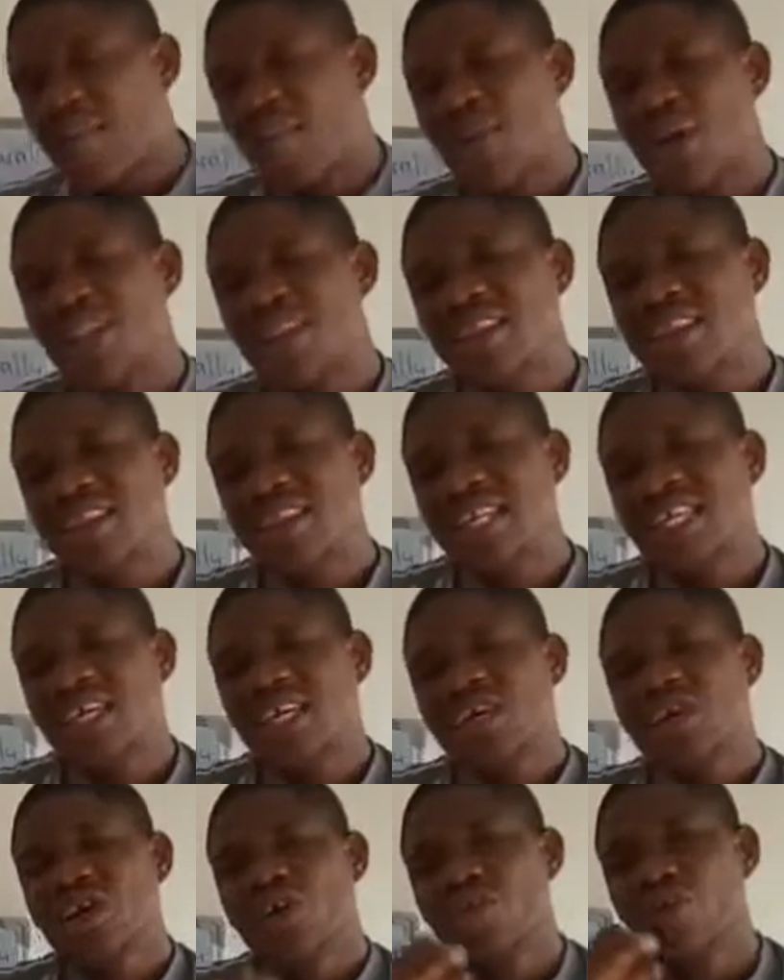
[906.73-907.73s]
But
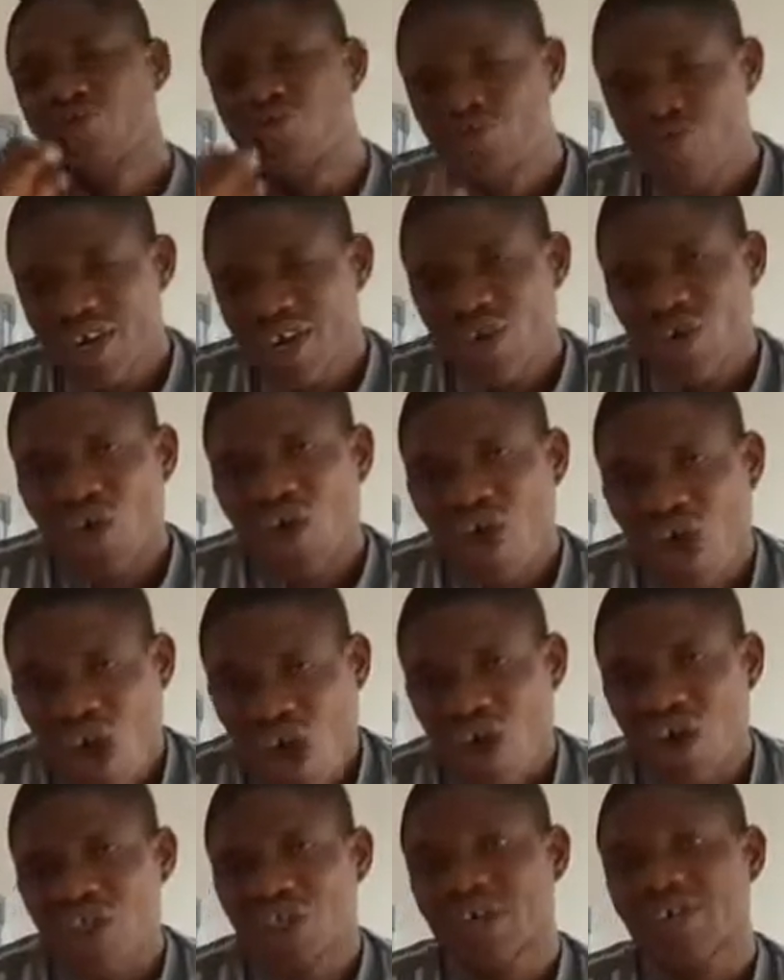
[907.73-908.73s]
the real
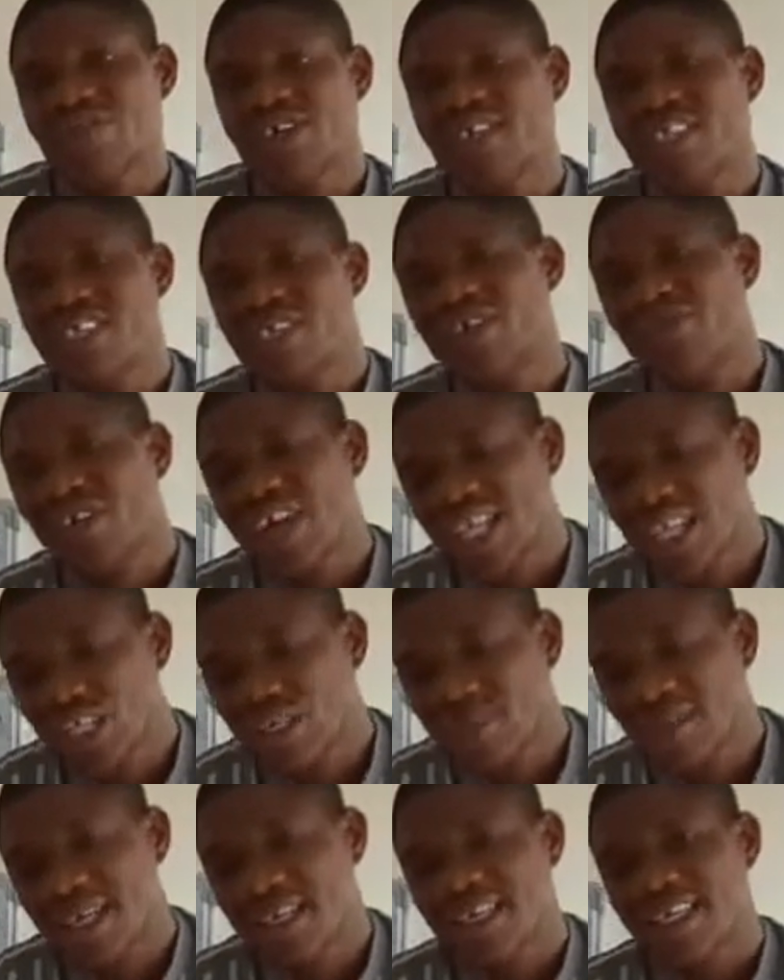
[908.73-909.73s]
cause of the
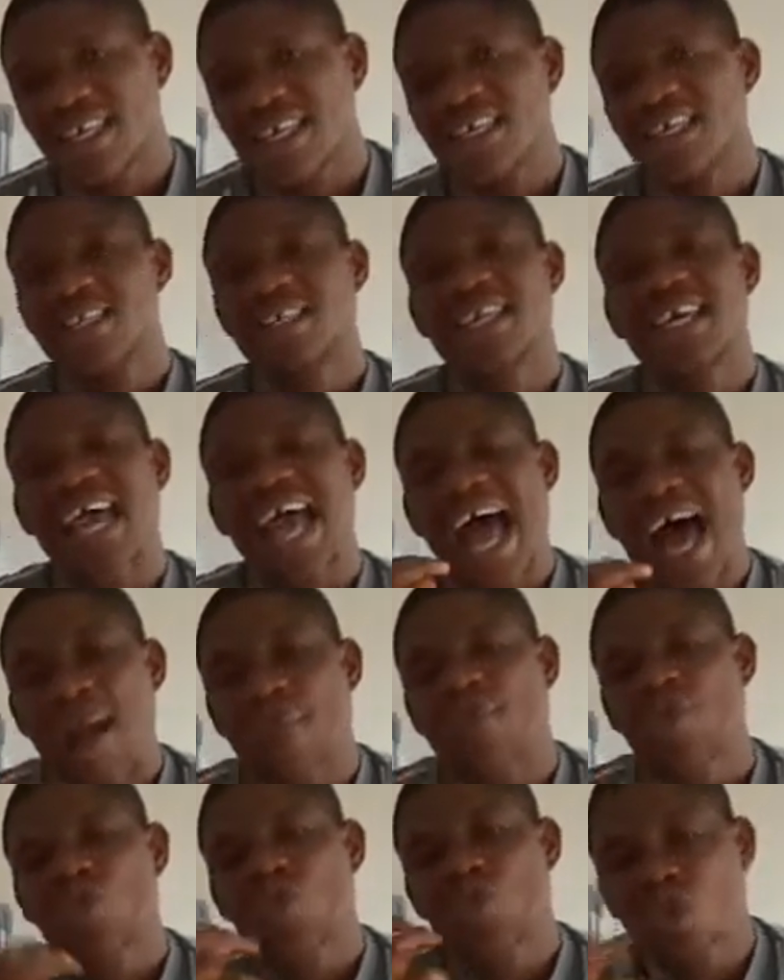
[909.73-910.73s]
derangement is the
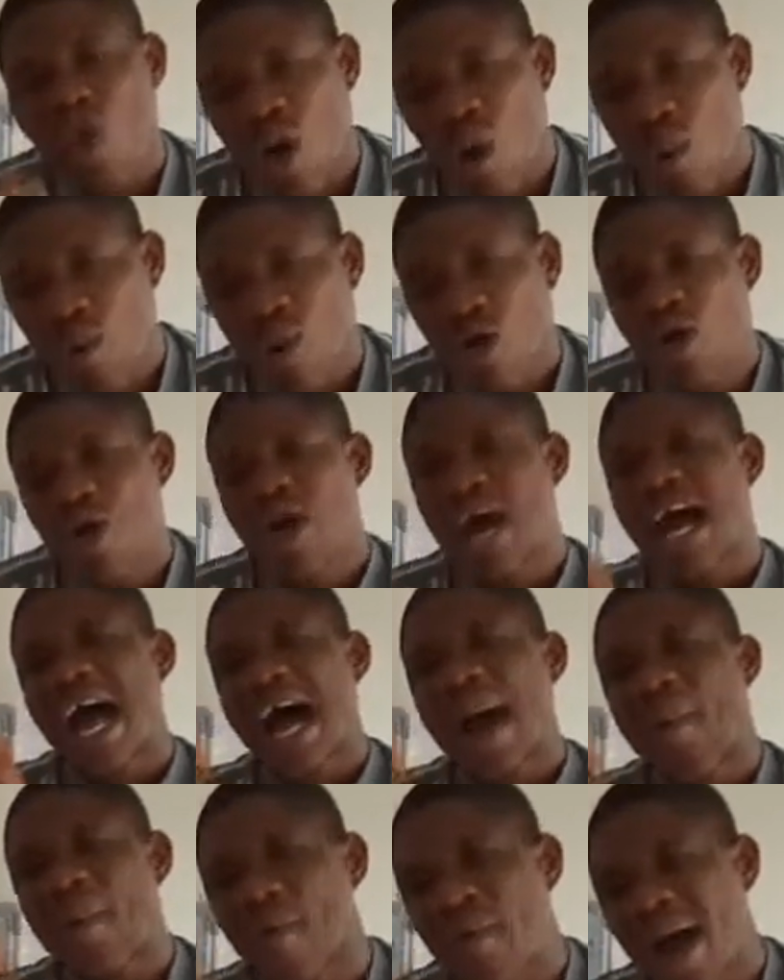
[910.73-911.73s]
abnormal
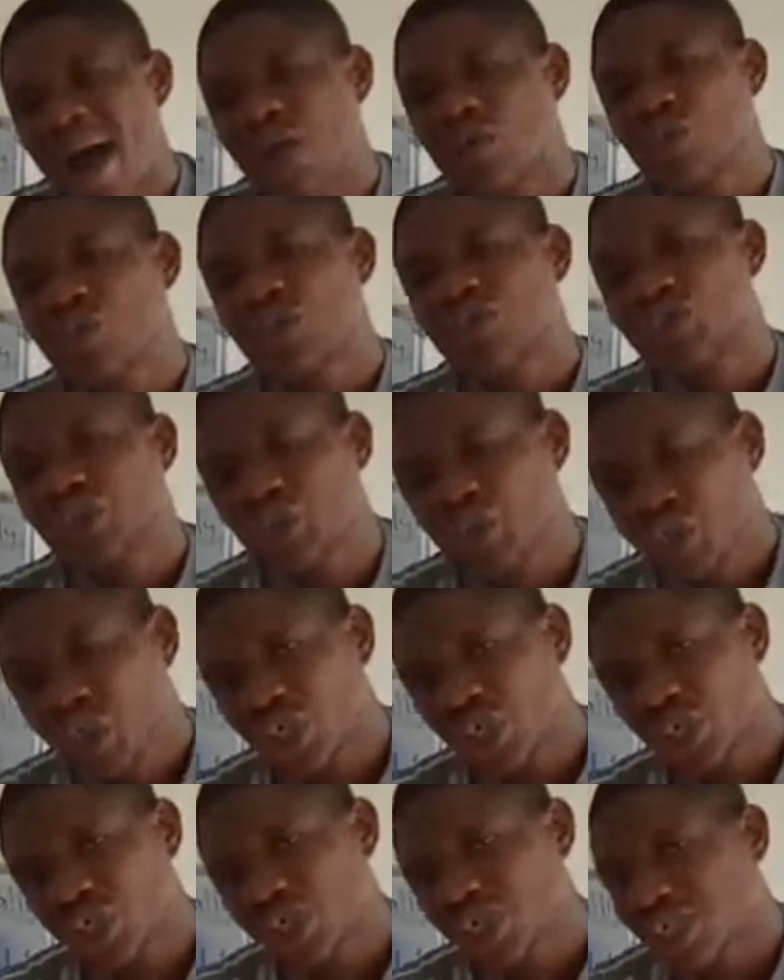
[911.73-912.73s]
amount of
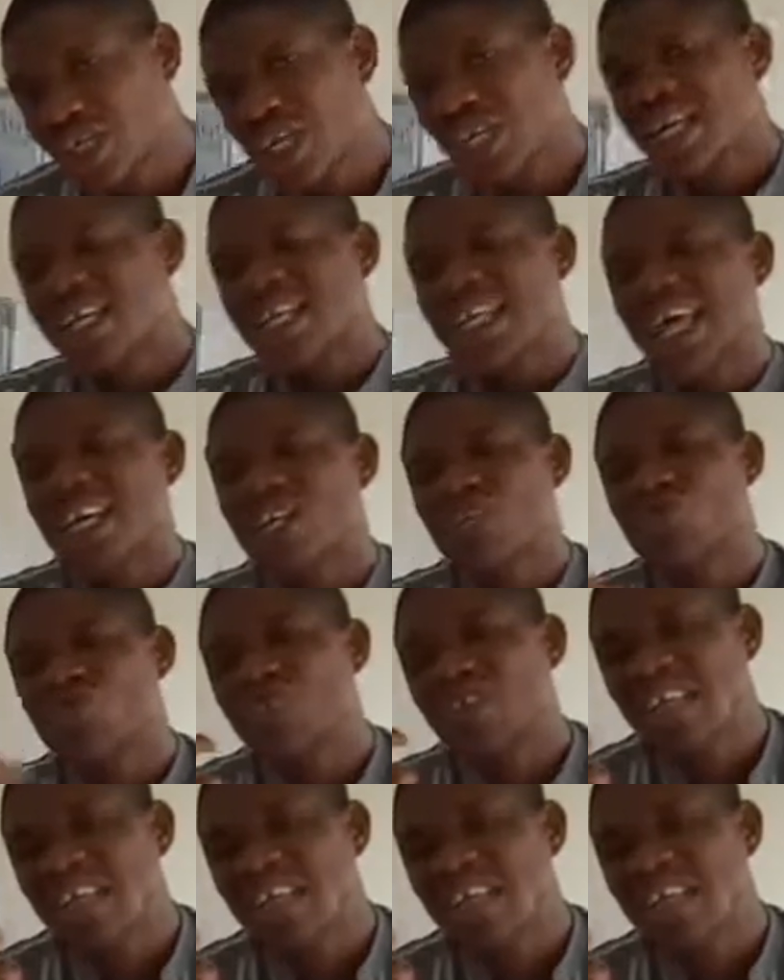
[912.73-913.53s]
sugar that is